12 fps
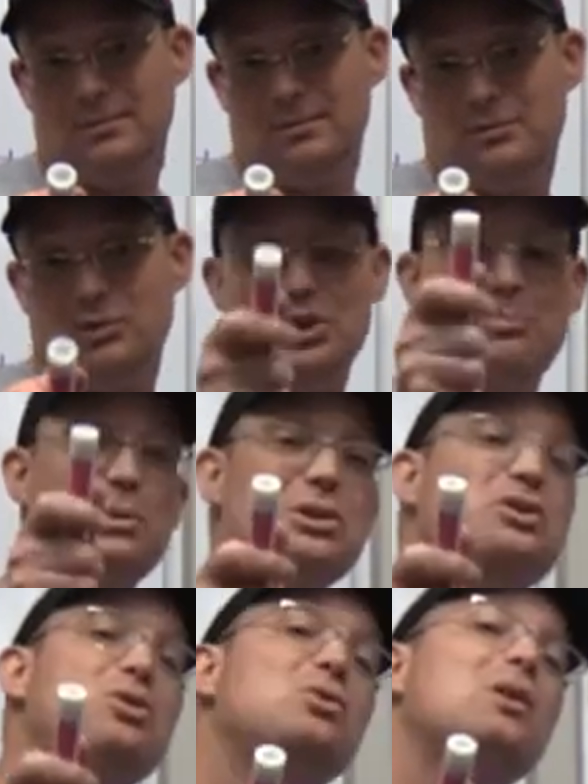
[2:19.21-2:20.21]
when you put
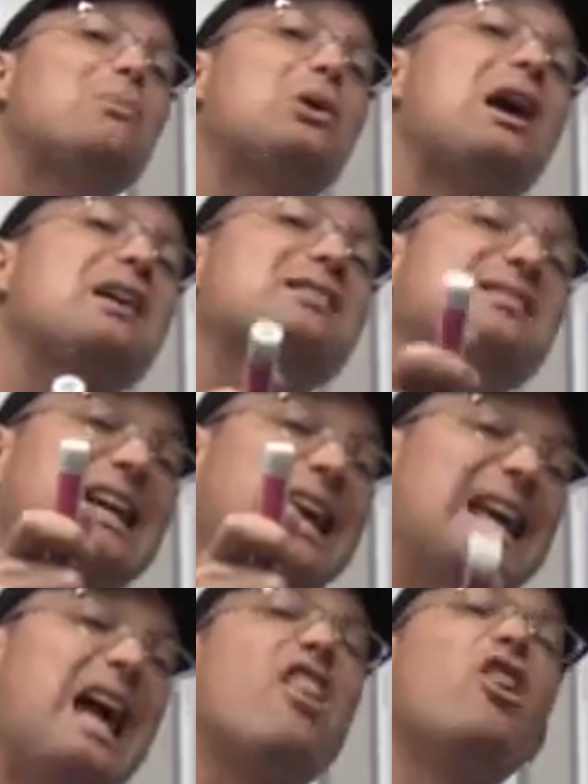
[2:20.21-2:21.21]
two number lines
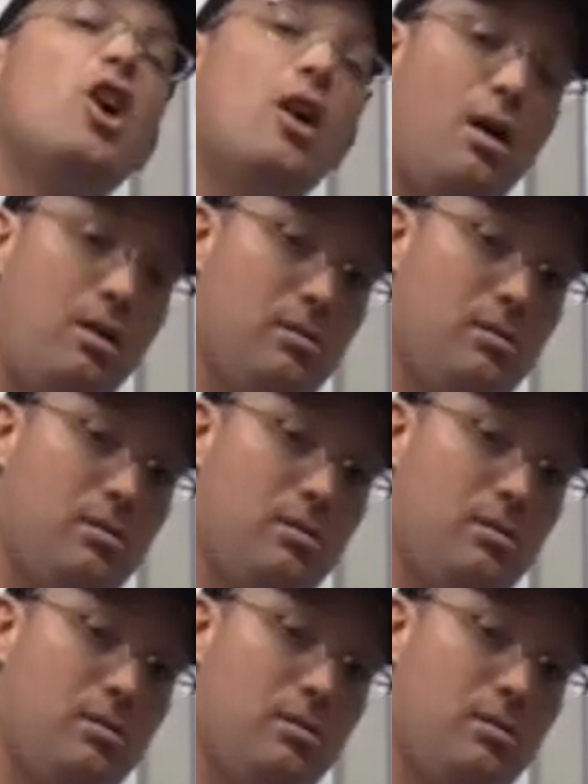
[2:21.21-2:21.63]
together,